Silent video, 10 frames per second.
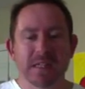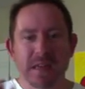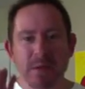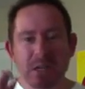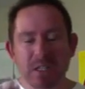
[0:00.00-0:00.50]

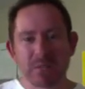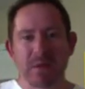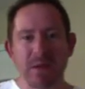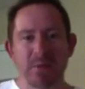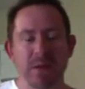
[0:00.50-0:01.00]
Let me
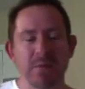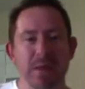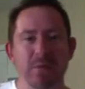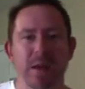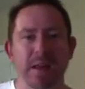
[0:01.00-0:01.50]
explain what I
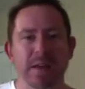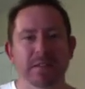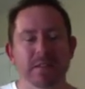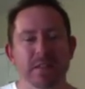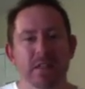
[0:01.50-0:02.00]
mean by that.
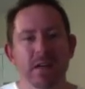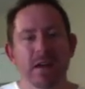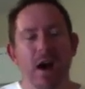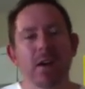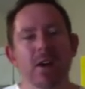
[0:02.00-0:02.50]

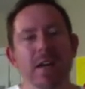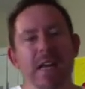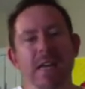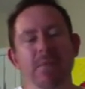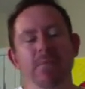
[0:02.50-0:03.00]

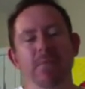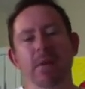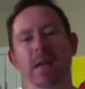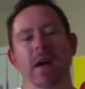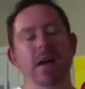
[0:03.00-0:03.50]

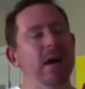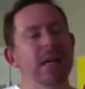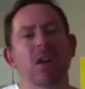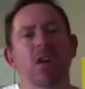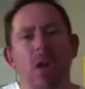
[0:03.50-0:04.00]
I
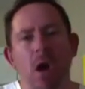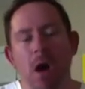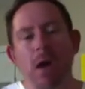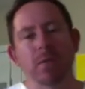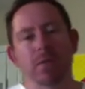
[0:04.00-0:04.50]
get a
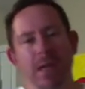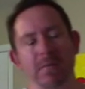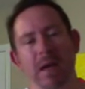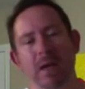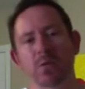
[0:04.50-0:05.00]
lot of
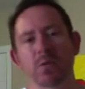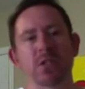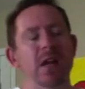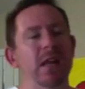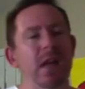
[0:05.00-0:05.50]
emails,
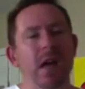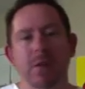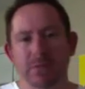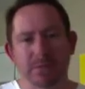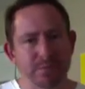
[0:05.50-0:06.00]
which I
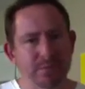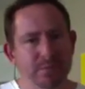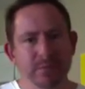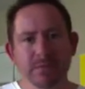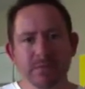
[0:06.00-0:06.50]
love,
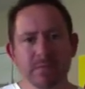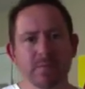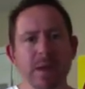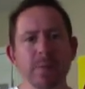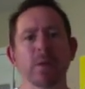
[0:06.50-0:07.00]

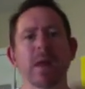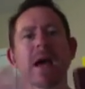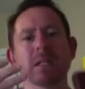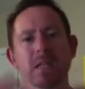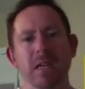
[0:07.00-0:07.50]
people
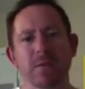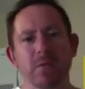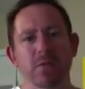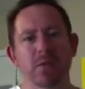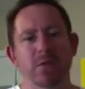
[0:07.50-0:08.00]
asking me
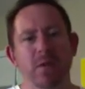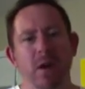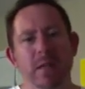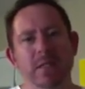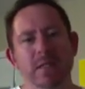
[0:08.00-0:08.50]
for
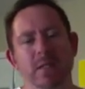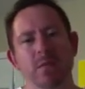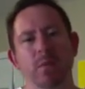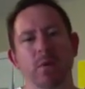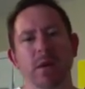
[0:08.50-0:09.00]
advice and
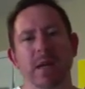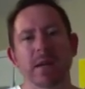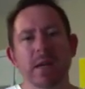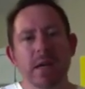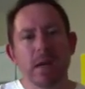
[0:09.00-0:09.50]
support.
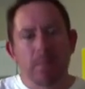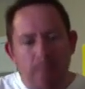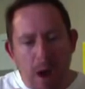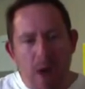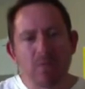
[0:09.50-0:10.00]
And
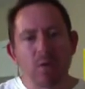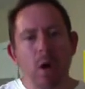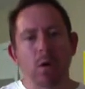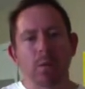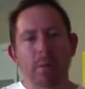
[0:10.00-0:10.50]
my
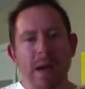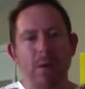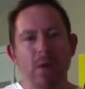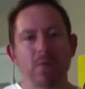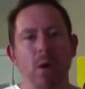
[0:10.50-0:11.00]
role, part of
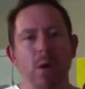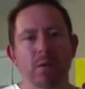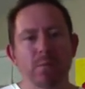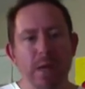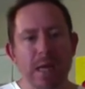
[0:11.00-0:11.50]
my role
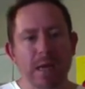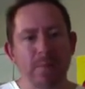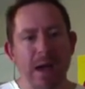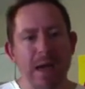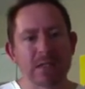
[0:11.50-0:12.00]
of being a
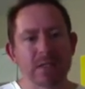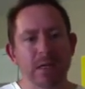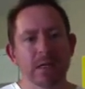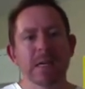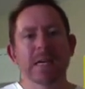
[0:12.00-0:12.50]

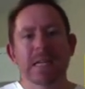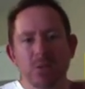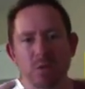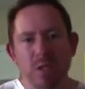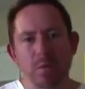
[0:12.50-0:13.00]
pastor,
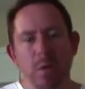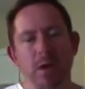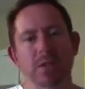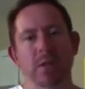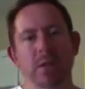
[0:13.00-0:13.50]
is
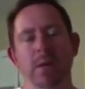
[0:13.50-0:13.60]
responding to them.